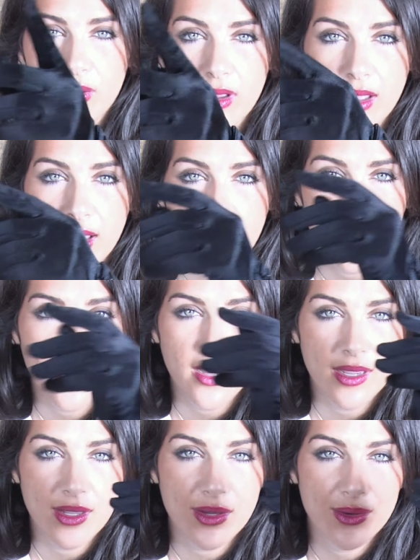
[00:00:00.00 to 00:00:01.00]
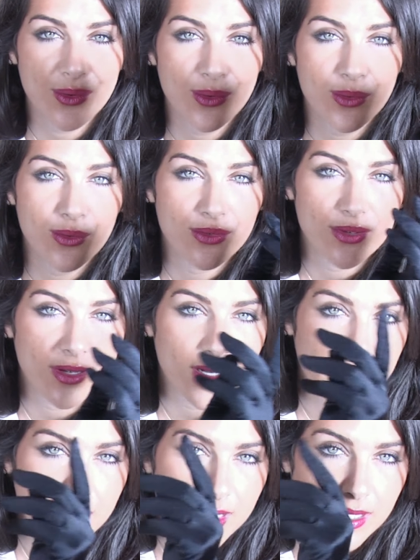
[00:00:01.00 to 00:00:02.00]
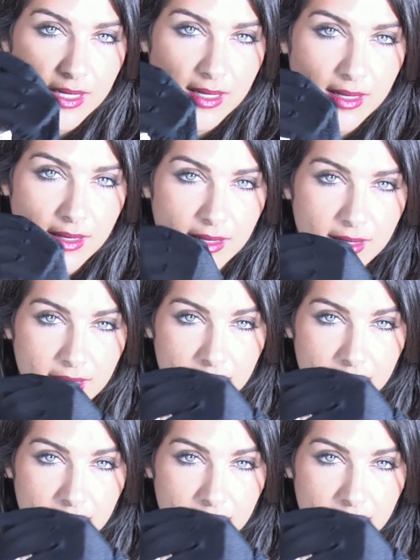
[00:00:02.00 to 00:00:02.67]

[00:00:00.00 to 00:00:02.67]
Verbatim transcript: right over here